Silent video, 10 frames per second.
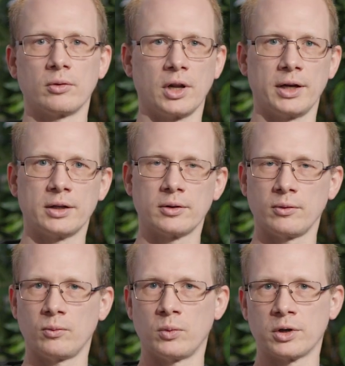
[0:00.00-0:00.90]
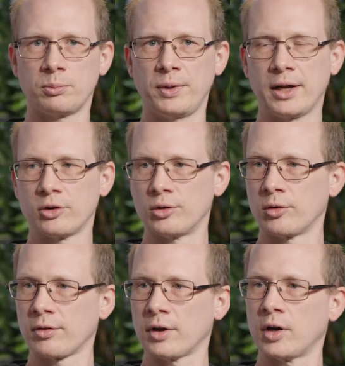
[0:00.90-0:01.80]
like what
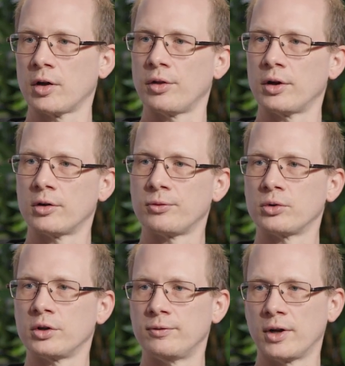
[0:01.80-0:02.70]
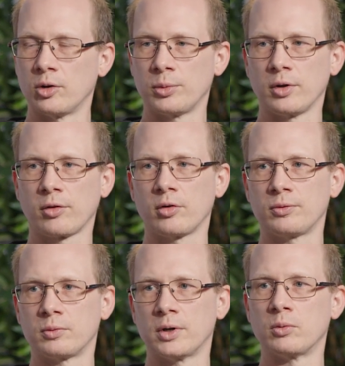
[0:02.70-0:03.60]
patterns are there for developing software,